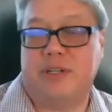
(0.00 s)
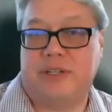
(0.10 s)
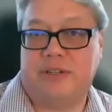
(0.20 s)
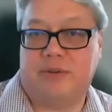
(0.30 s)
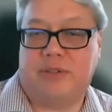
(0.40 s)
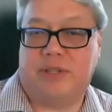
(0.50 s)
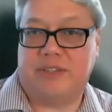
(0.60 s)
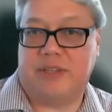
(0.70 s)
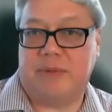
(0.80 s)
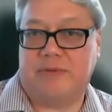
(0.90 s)
to utilize
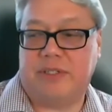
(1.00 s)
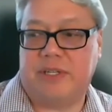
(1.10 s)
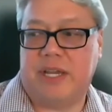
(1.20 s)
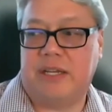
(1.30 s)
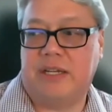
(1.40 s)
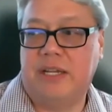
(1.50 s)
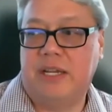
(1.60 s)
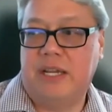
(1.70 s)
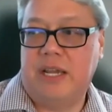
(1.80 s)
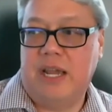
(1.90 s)
them even today.
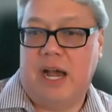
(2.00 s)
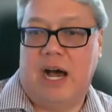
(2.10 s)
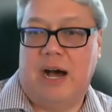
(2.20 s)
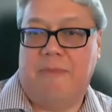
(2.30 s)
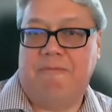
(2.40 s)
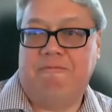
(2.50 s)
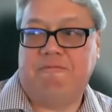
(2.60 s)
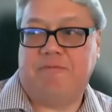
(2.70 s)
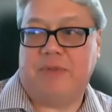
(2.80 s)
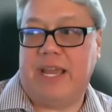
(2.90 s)

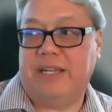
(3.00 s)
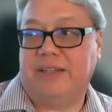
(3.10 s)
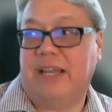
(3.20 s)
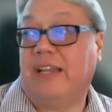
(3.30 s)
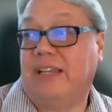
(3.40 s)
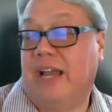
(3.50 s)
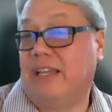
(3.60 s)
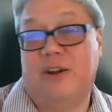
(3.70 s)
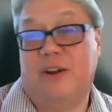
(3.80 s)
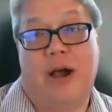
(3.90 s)
And
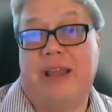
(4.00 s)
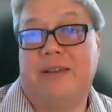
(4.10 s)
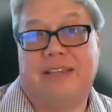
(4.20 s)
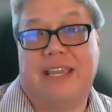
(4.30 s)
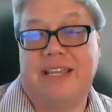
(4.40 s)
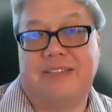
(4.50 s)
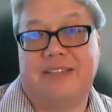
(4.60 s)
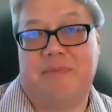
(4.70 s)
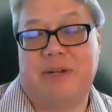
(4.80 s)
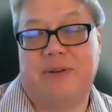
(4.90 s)
I can't say
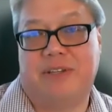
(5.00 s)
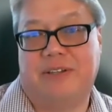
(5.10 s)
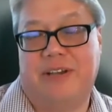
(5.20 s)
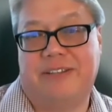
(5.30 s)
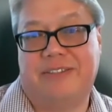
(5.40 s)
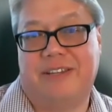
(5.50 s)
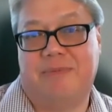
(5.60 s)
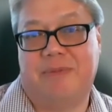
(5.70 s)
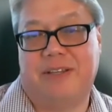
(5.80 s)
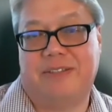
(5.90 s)
it better than Clena said it,
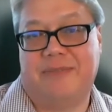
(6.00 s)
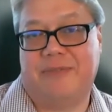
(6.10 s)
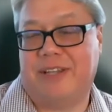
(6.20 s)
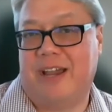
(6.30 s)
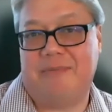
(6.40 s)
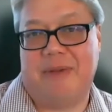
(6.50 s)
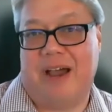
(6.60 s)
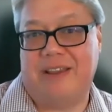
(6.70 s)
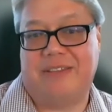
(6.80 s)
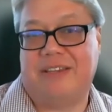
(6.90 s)
because every time
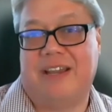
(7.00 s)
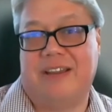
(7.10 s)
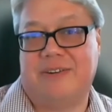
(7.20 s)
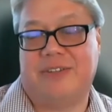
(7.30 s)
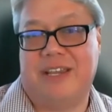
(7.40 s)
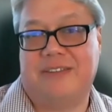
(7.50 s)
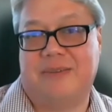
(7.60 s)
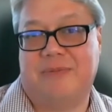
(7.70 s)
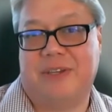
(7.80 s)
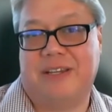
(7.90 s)
I think I understand
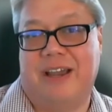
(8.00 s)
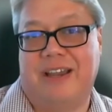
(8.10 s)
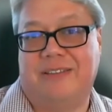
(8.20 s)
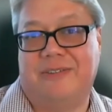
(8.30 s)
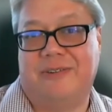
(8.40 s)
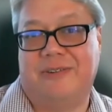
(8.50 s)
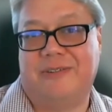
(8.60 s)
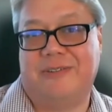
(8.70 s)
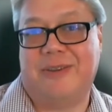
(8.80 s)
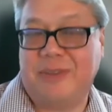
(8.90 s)
something, I learn
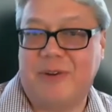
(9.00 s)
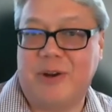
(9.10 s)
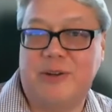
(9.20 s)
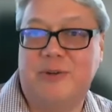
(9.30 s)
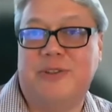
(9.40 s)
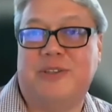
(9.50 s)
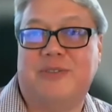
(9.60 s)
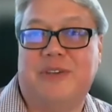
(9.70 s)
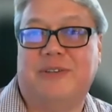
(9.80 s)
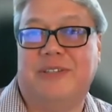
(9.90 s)
something very new in this
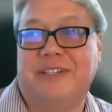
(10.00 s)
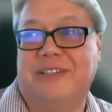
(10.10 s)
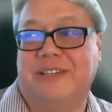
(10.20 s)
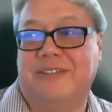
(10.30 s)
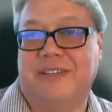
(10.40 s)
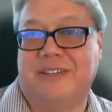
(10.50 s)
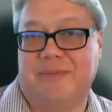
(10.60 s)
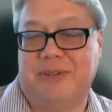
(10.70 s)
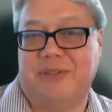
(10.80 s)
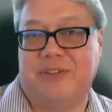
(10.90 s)
field, and it
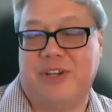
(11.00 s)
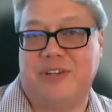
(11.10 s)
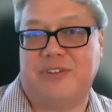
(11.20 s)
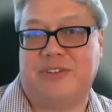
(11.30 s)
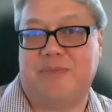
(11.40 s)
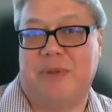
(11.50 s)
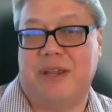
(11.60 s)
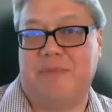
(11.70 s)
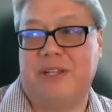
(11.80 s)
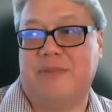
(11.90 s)
completely changes my
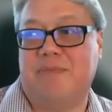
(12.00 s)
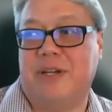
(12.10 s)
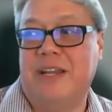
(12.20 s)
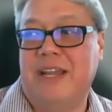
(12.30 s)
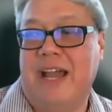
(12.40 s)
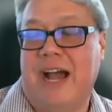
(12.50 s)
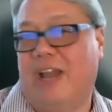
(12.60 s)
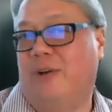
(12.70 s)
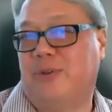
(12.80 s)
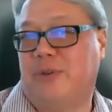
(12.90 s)
opinion. But I
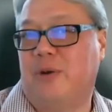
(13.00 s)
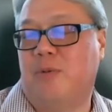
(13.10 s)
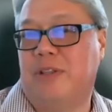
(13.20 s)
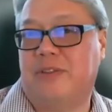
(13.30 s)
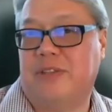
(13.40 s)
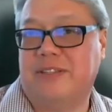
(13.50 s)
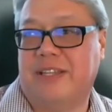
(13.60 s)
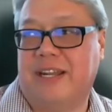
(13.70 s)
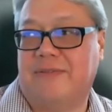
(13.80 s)
also think one of the things that